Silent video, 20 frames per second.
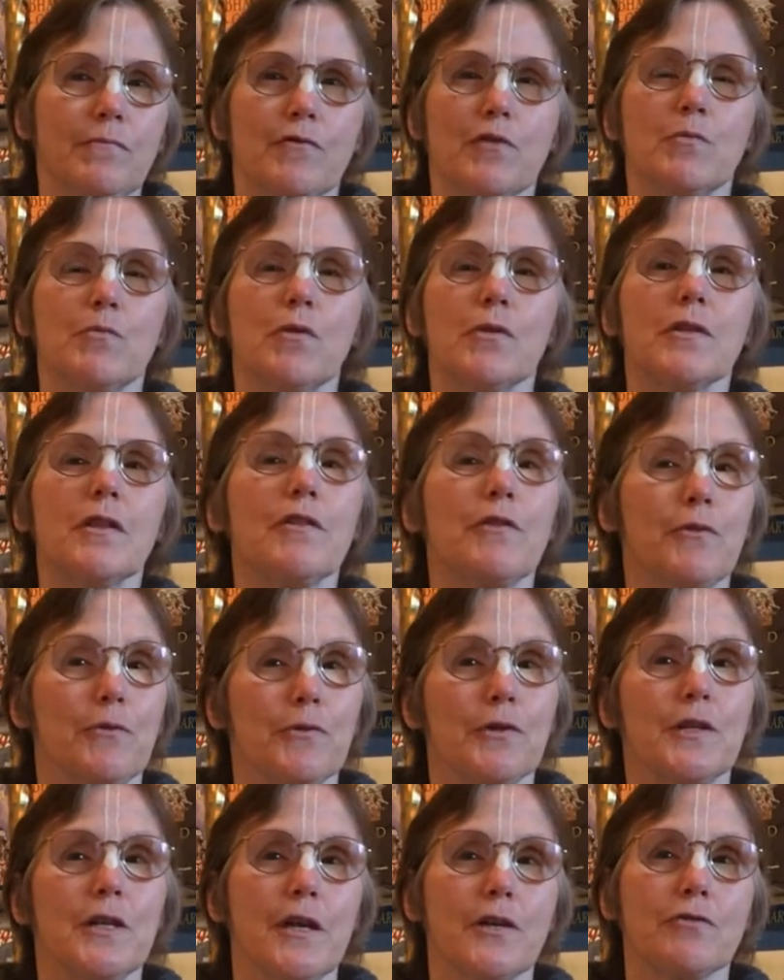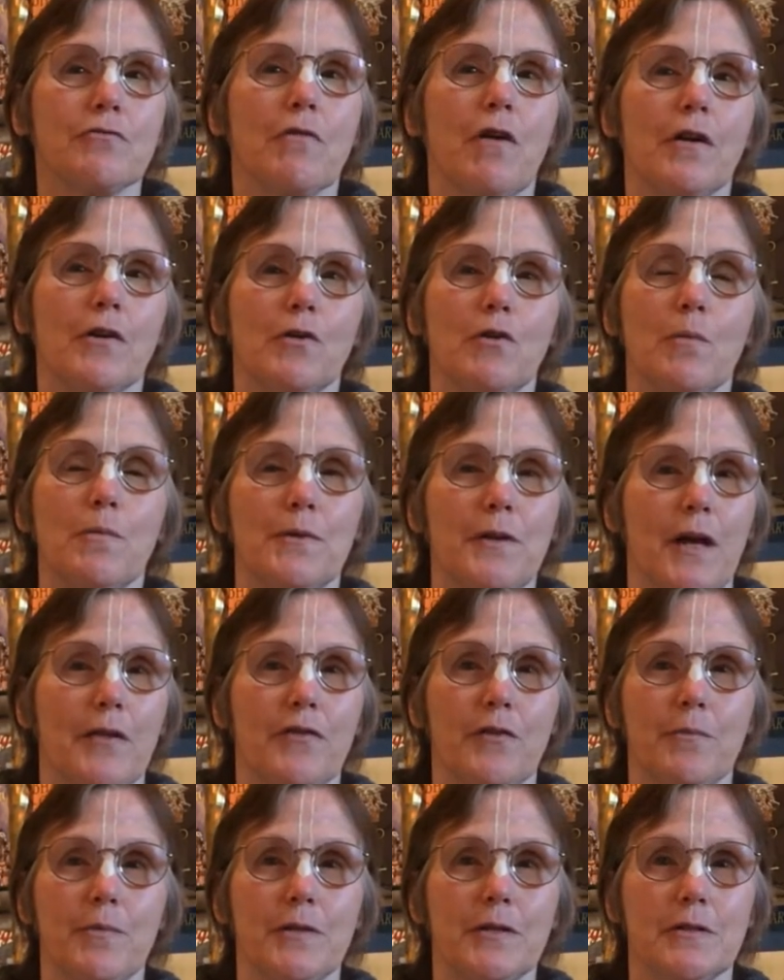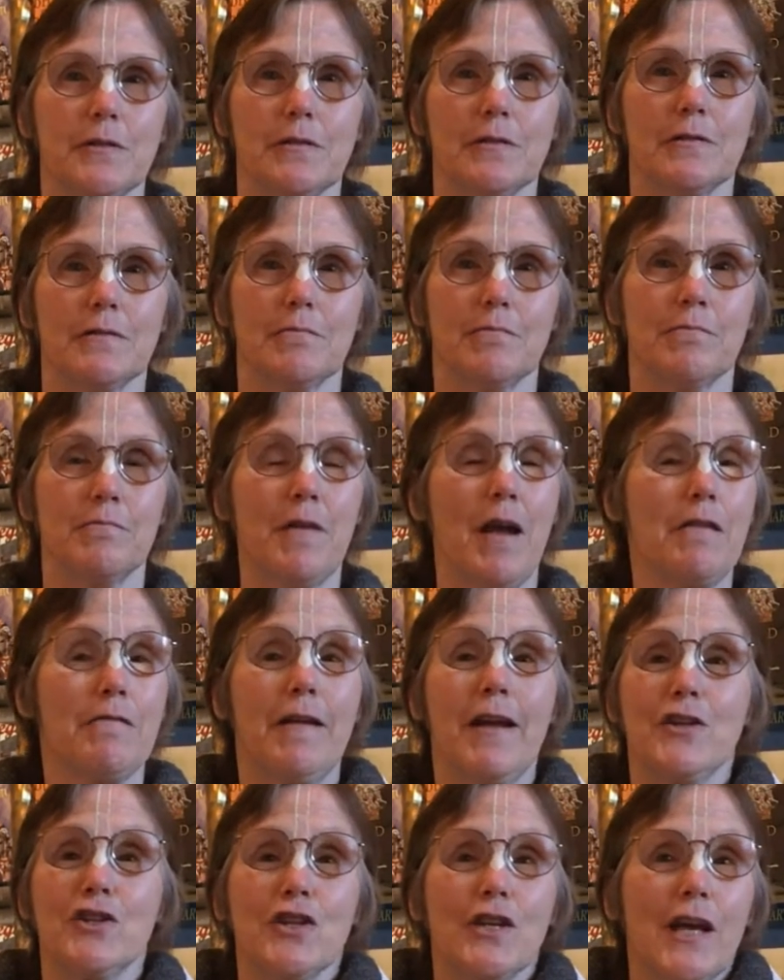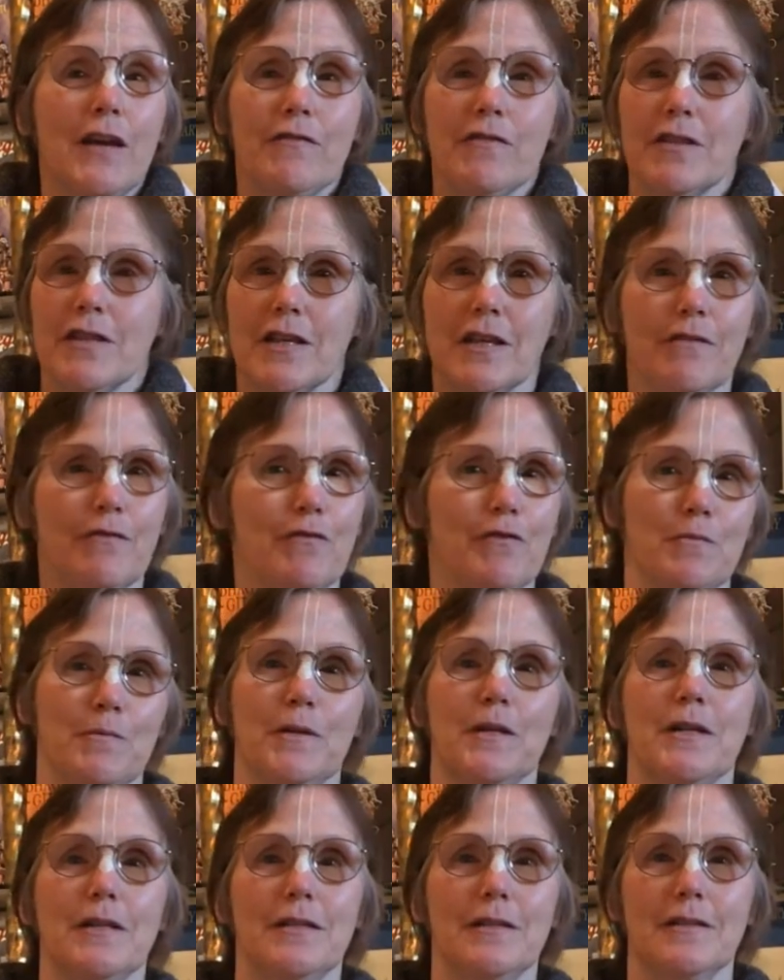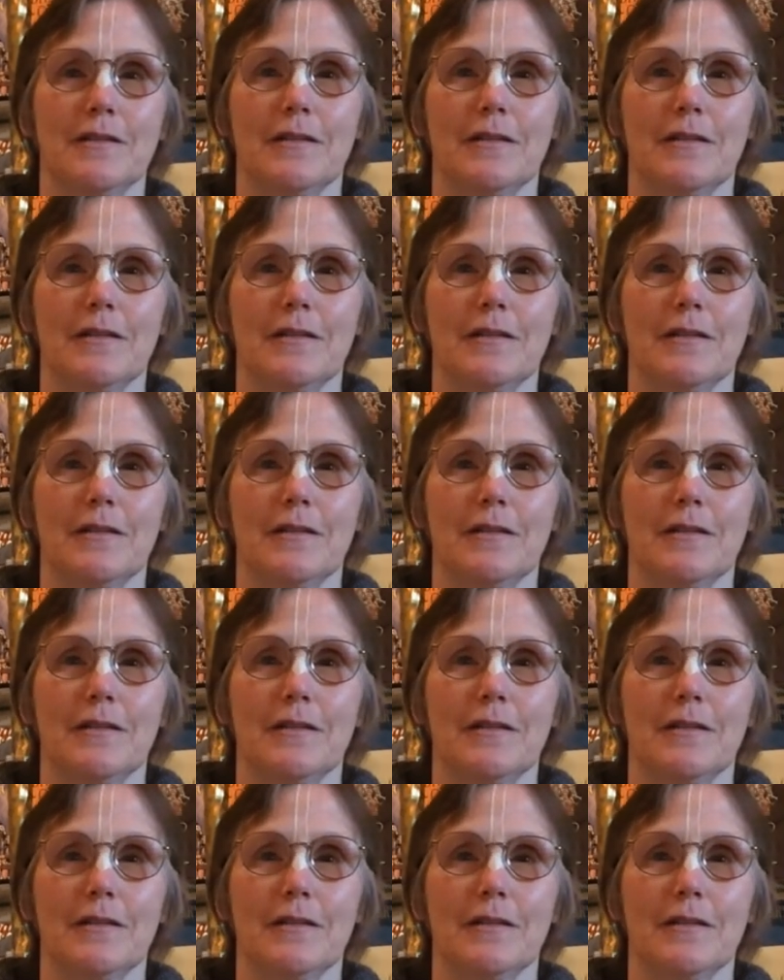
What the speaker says: for more than 30 years, Radha Gopinath had been arranging everything for me.